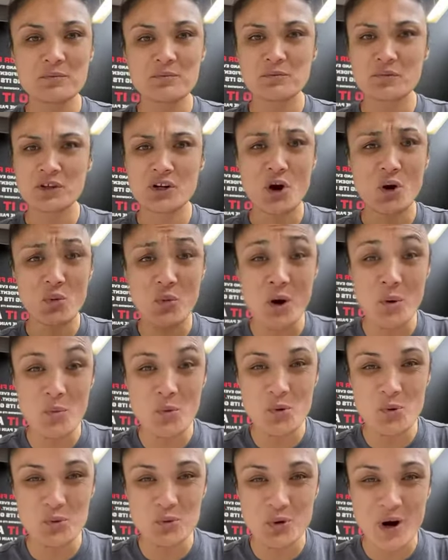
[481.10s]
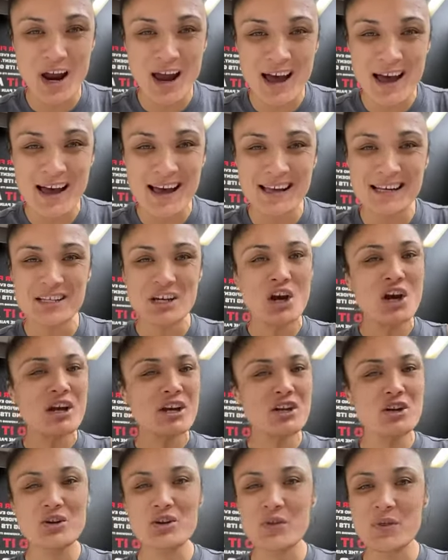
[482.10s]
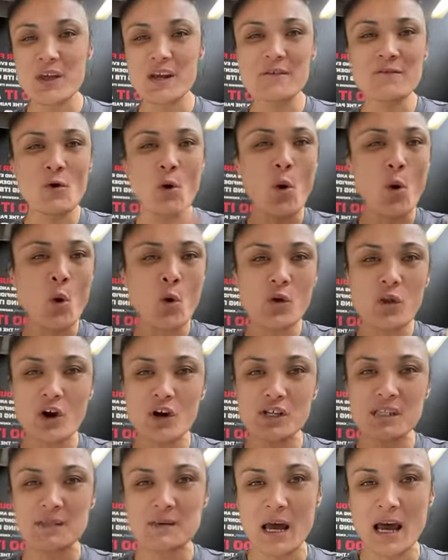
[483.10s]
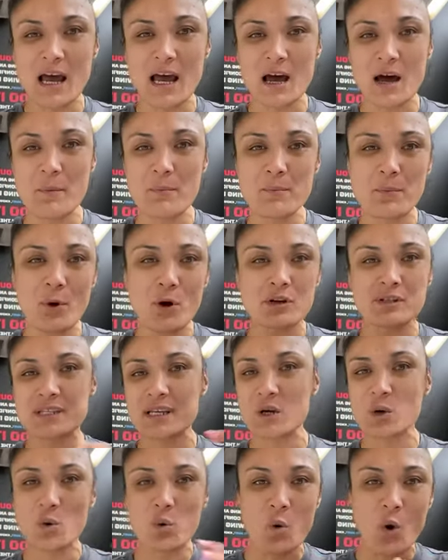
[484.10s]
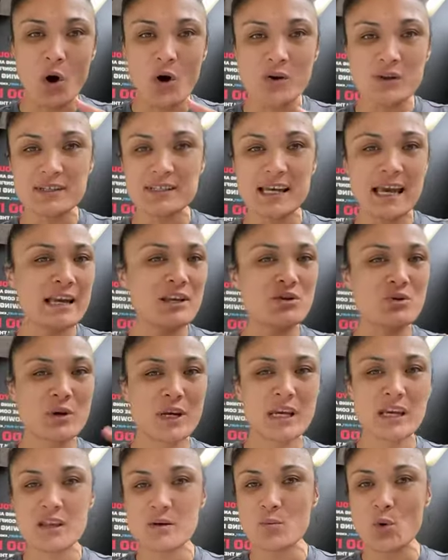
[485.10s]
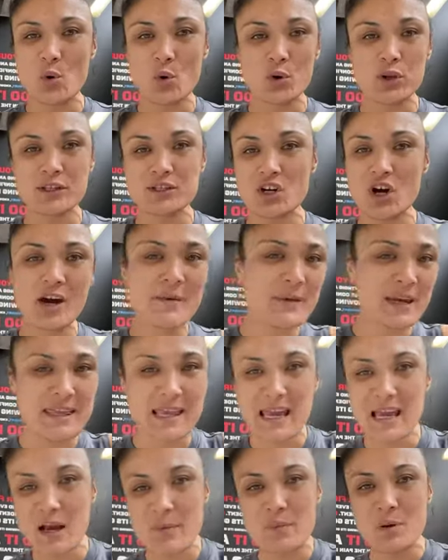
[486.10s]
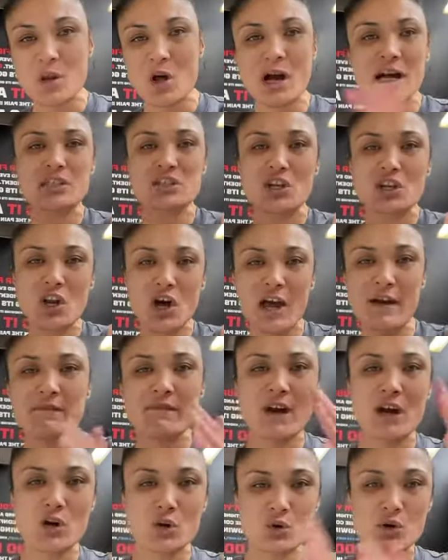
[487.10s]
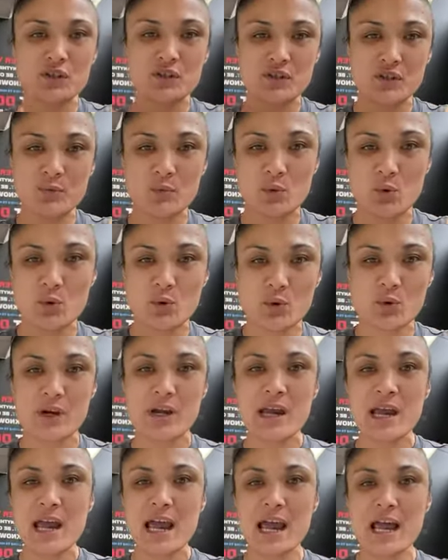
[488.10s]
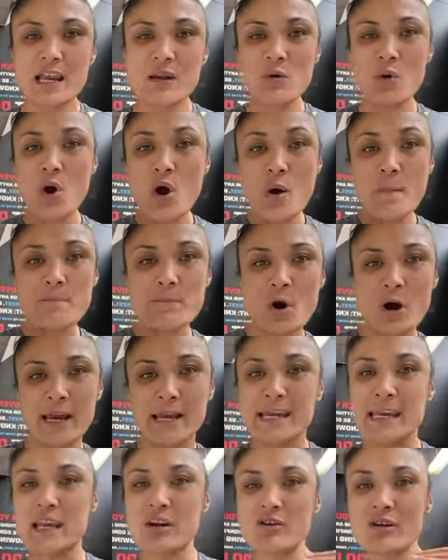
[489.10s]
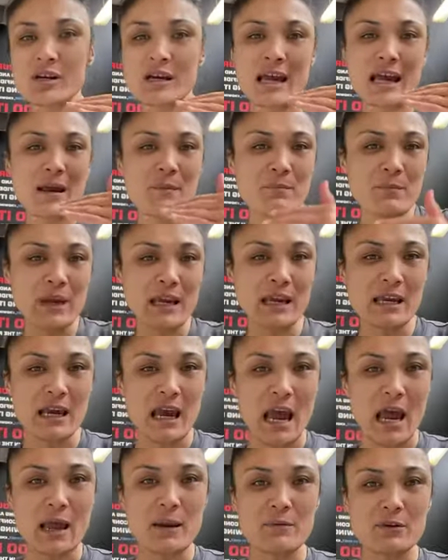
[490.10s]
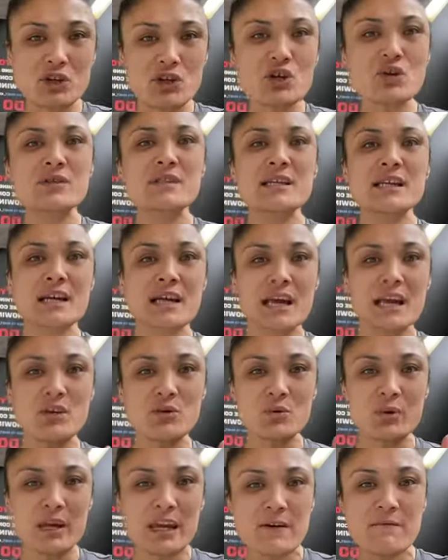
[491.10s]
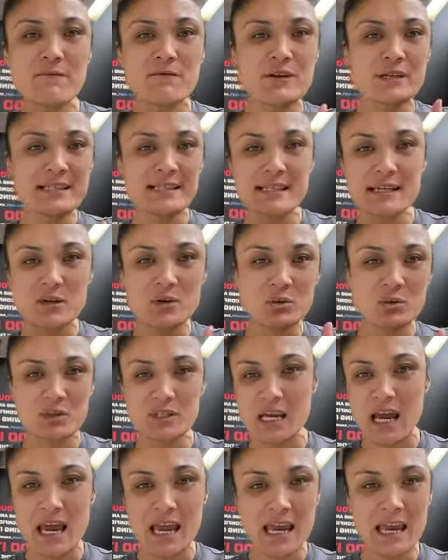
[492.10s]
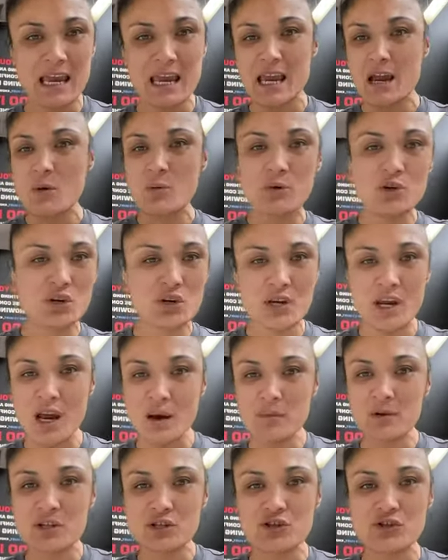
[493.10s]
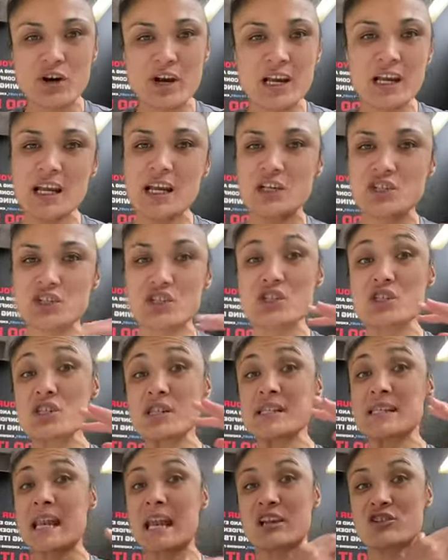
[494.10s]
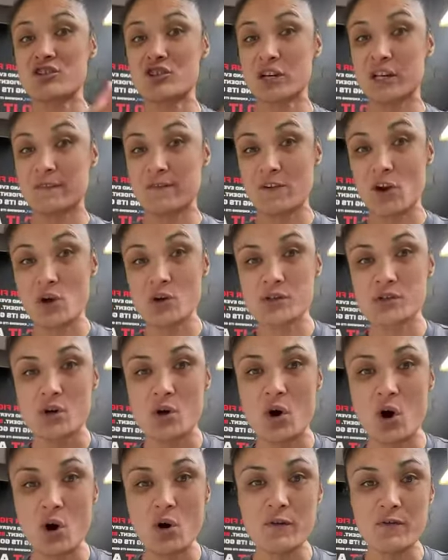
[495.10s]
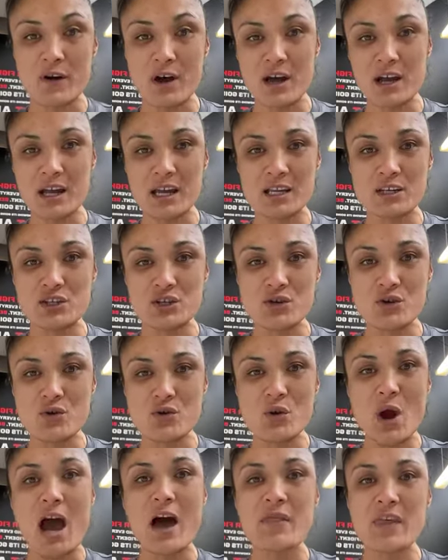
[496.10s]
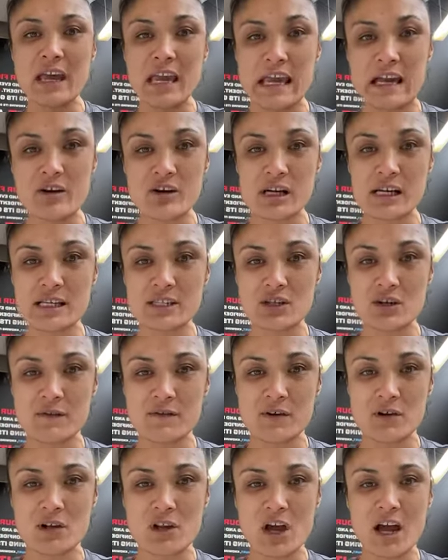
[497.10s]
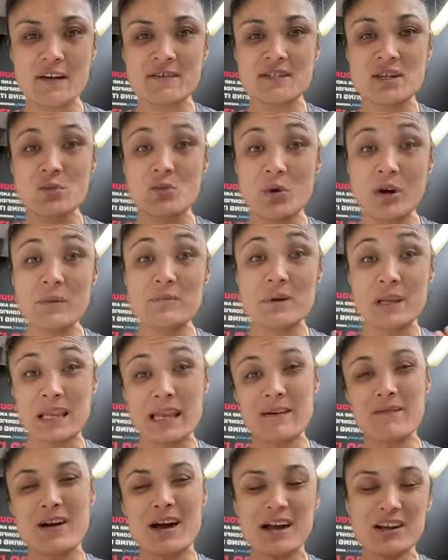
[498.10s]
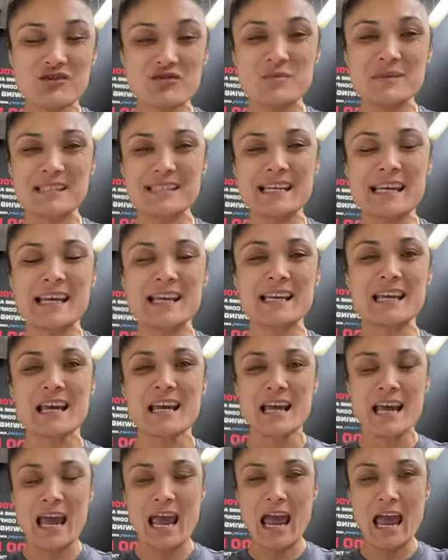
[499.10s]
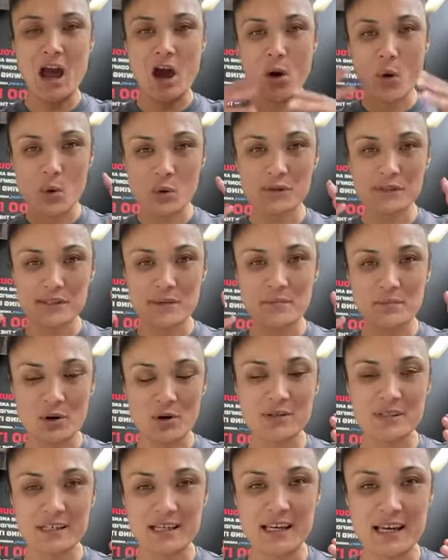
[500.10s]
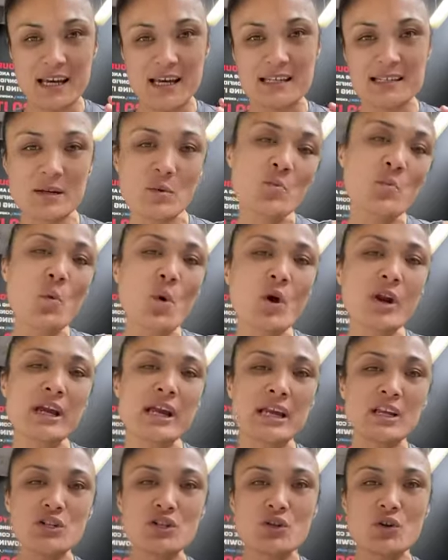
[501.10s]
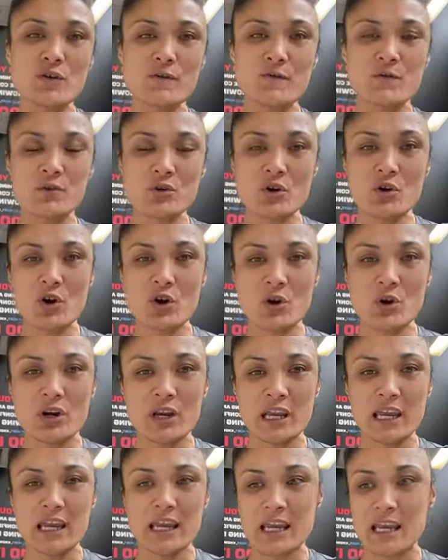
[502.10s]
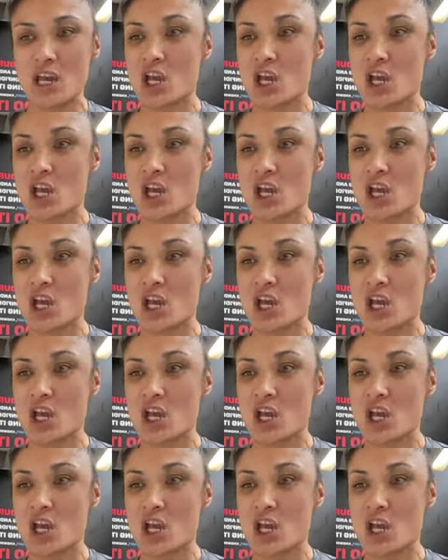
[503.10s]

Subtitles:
go one more round. You think of all those boxing quotes, and you hear them all the time, and they apply to life across the board. And by hearing it and using it in your every single day, when you come to training, it just naturally flows over into other areas of your life. So we believe 100% how awesome boxing is and what it can do for not only